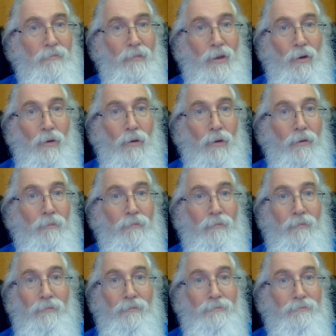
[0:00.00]
or
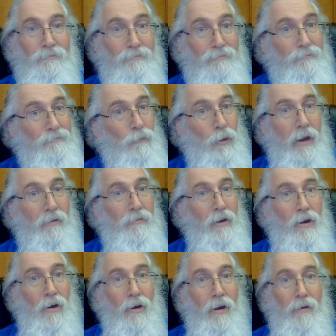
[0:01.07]
whatever
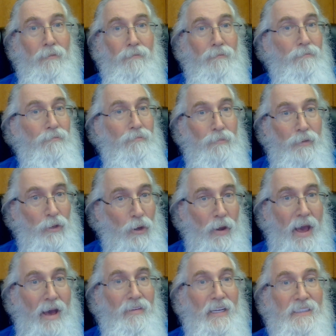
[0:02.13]
car you
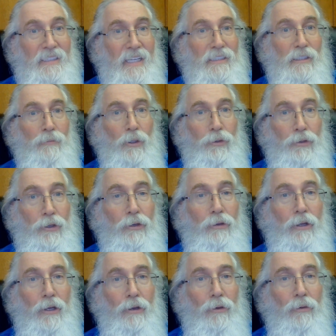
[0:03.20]
have accessible to
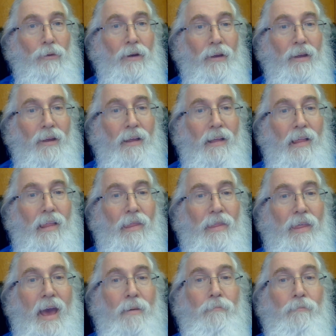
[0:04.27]
you
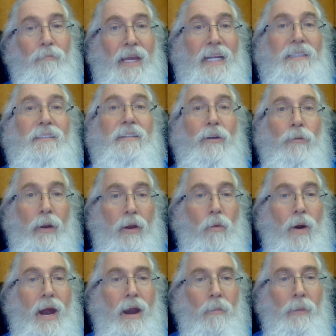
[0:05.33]
that meets the
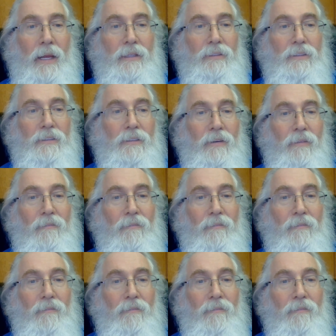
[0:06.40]
requirements.